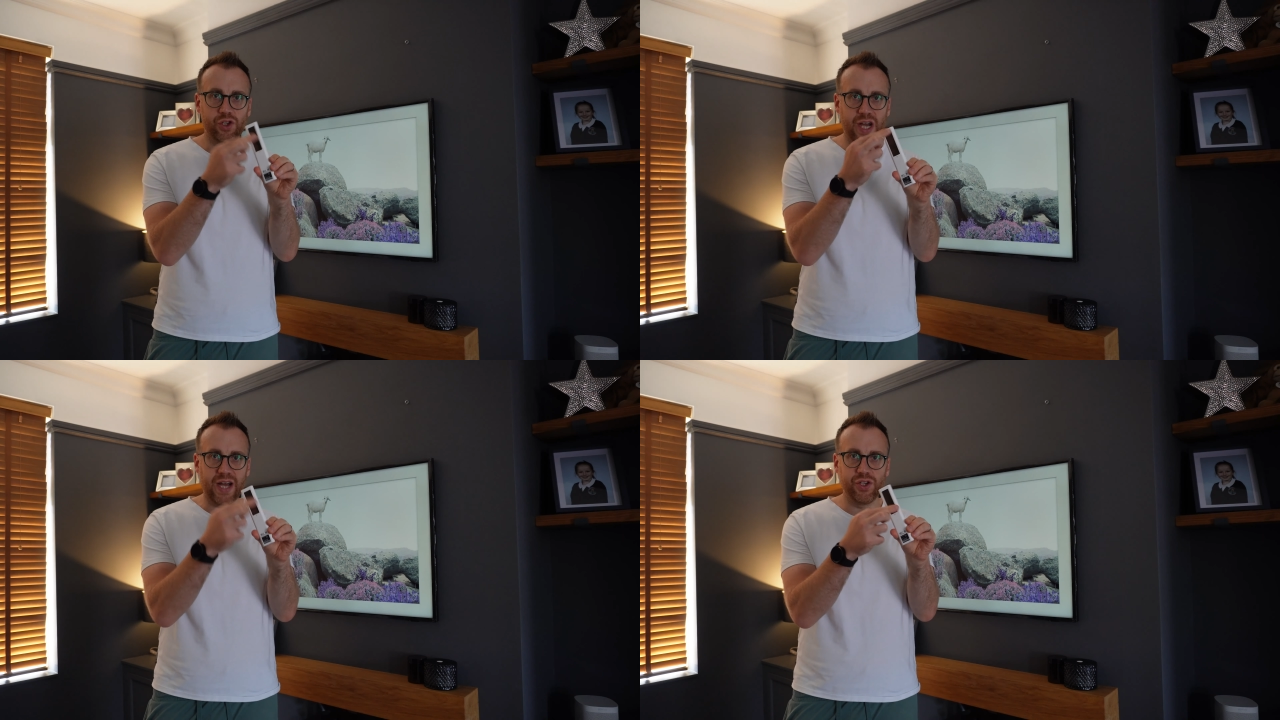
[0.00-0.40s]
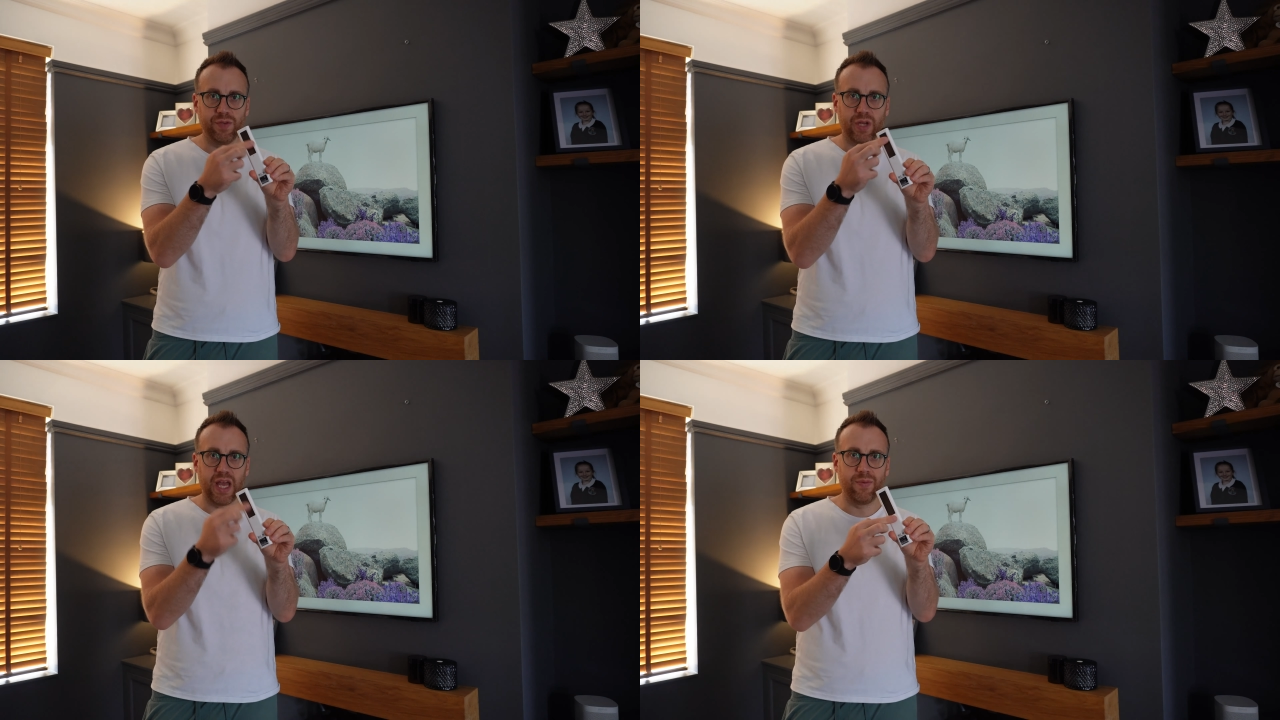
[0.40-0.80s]

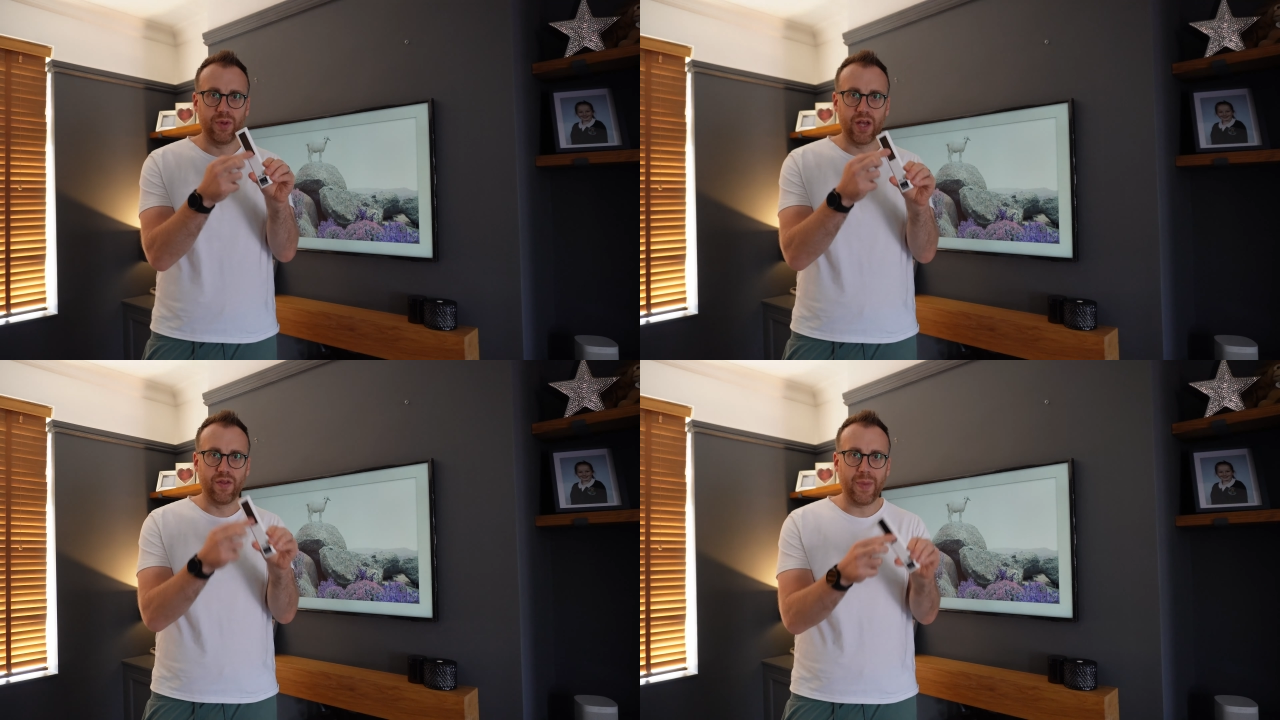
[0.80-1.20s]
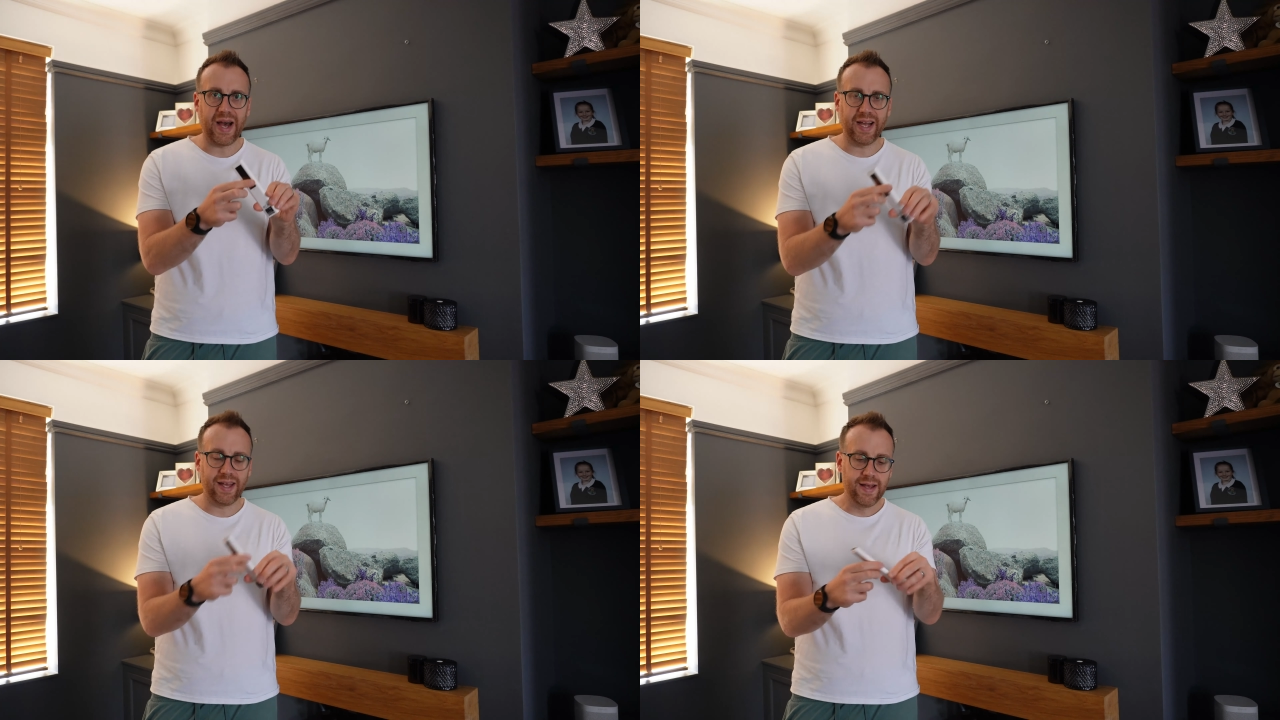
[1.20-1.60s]
charging capability on the
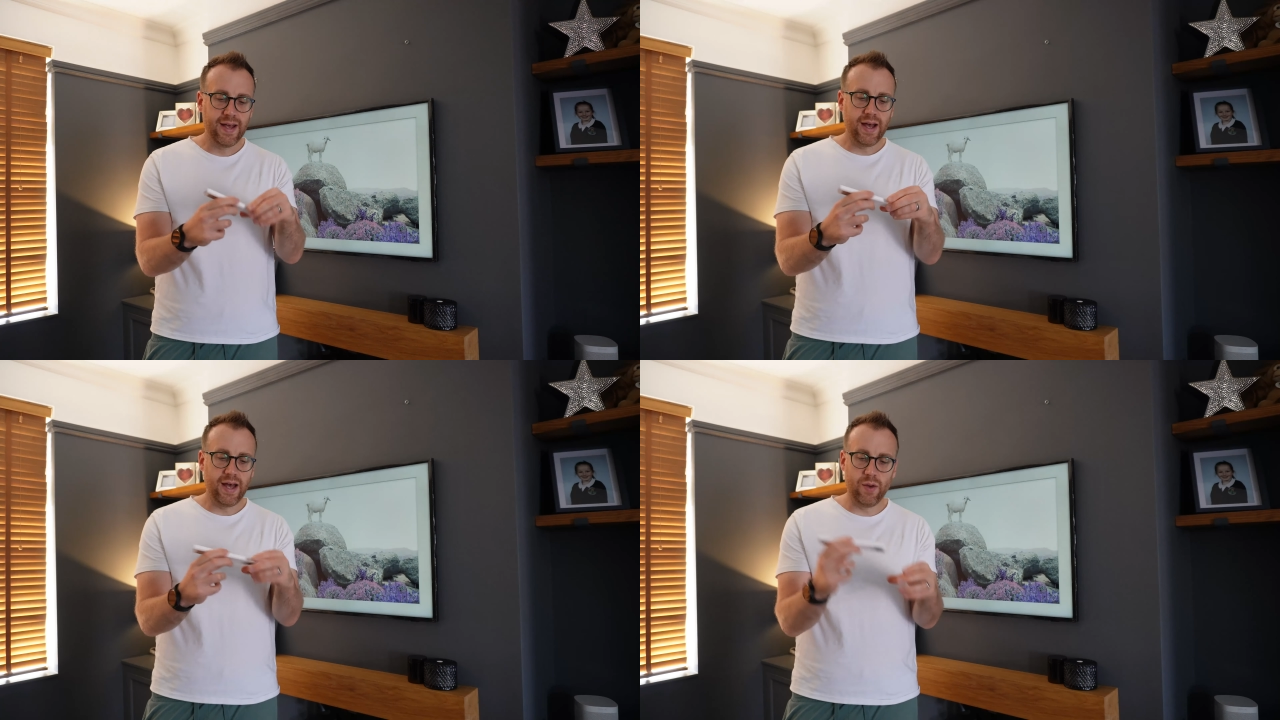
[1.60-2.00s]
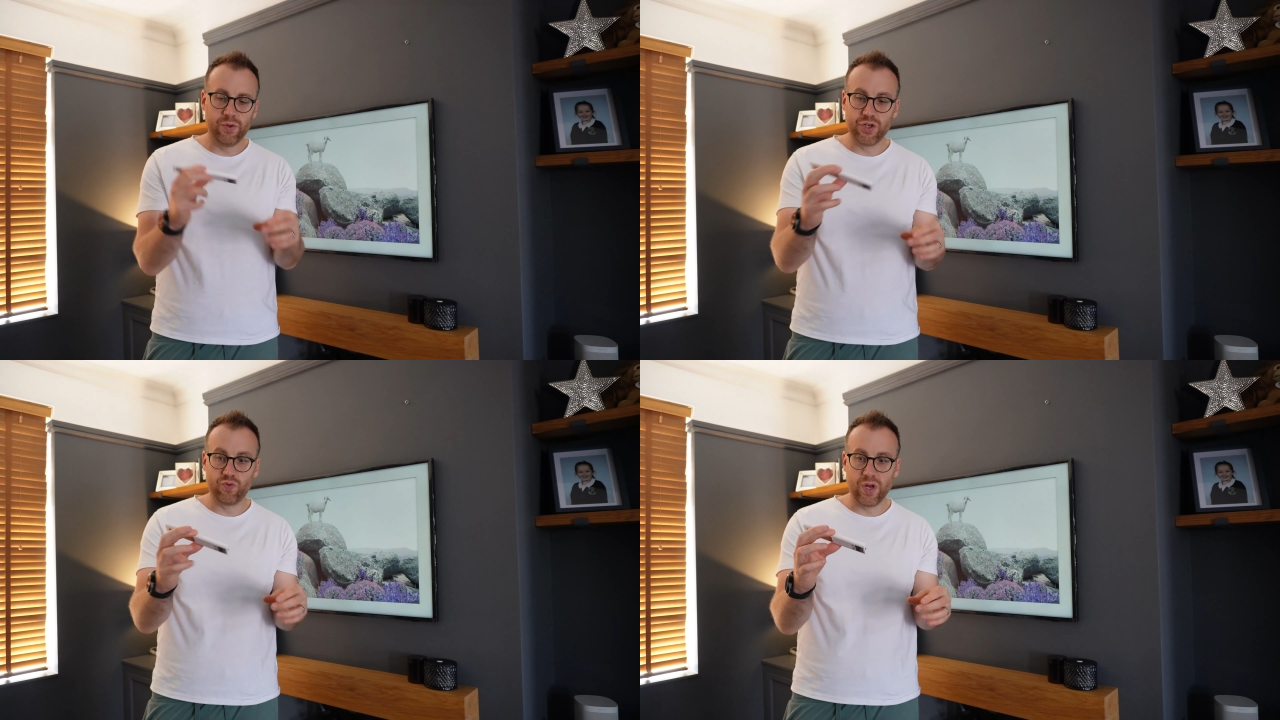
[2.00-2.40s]
back,
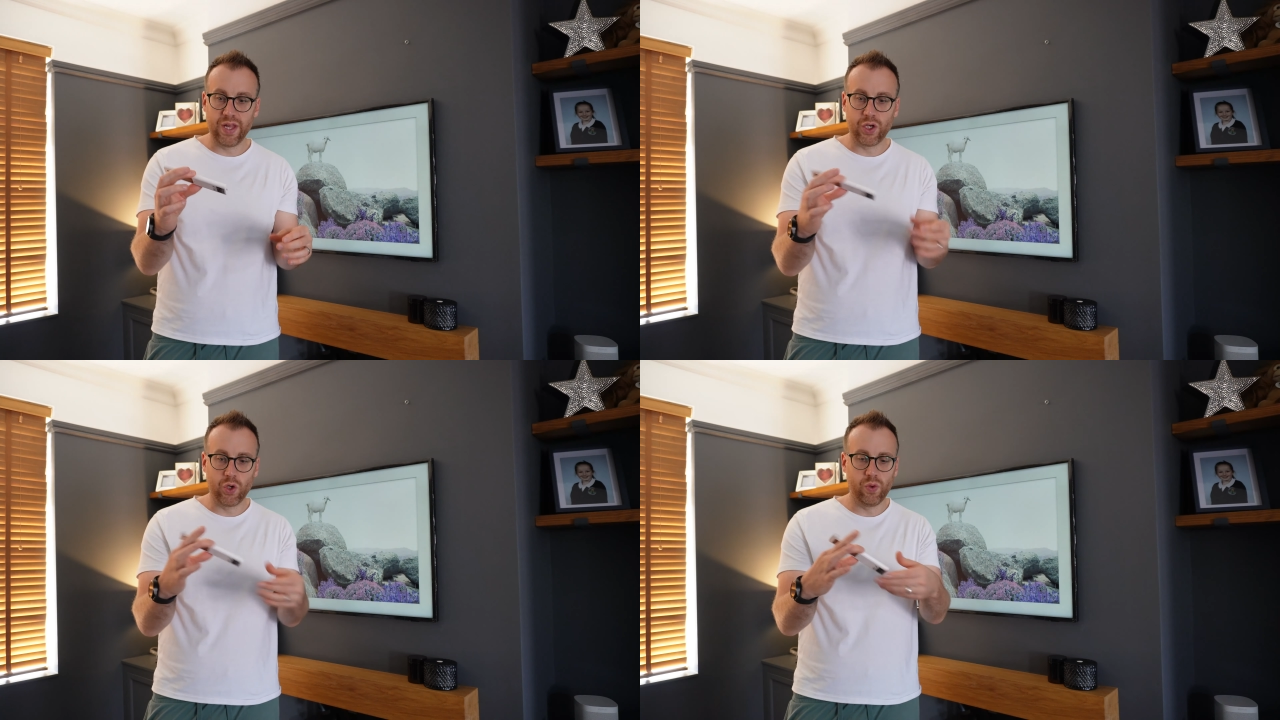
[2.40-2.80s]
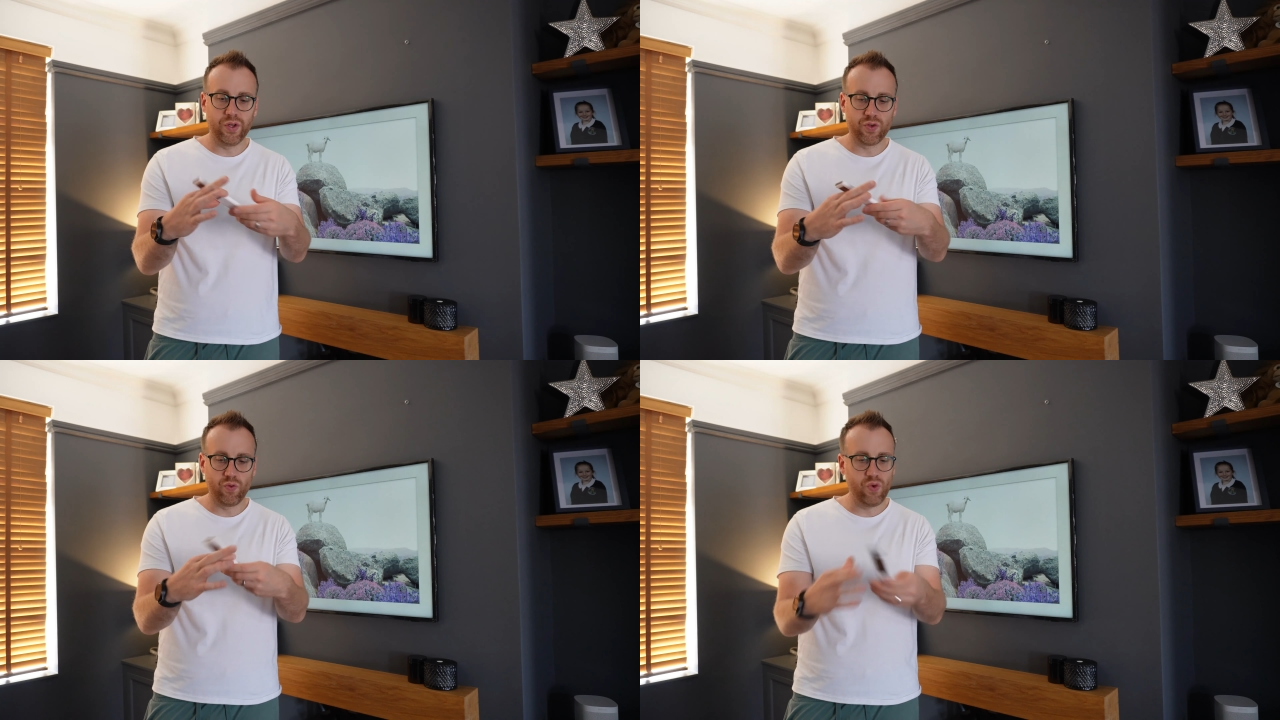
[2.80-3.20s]
which is really cool.
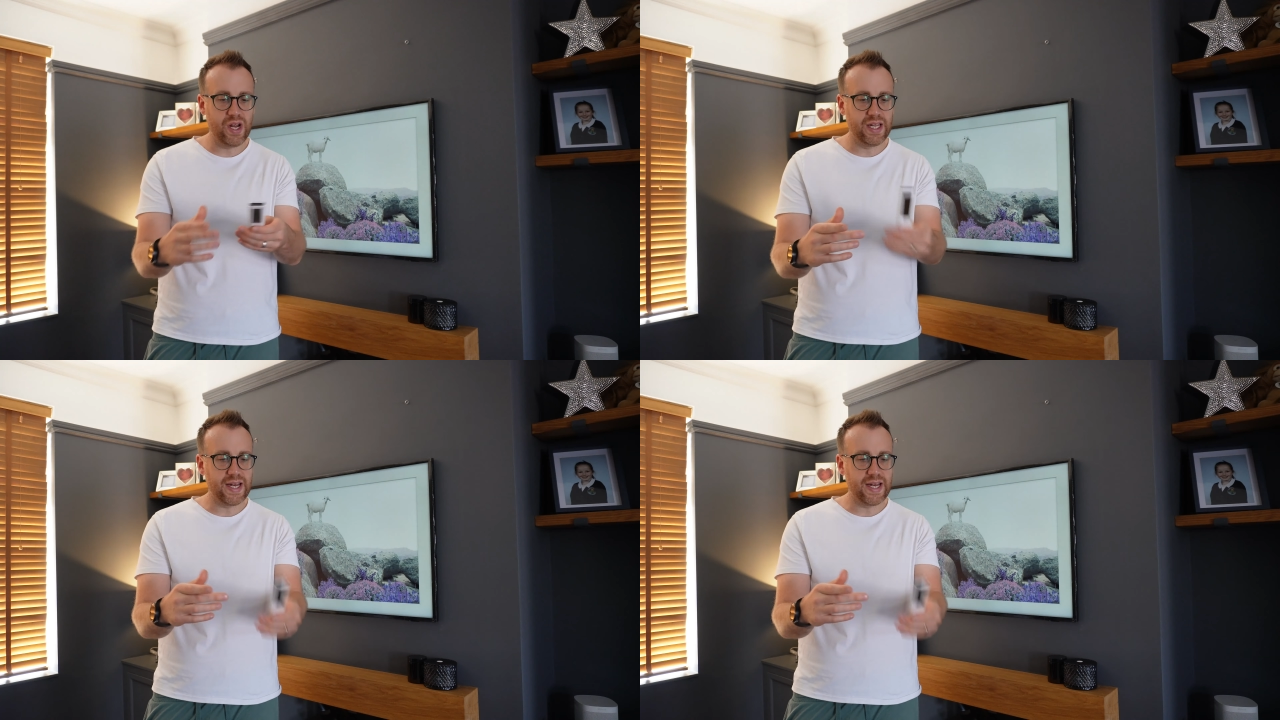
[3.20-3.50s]
It's a really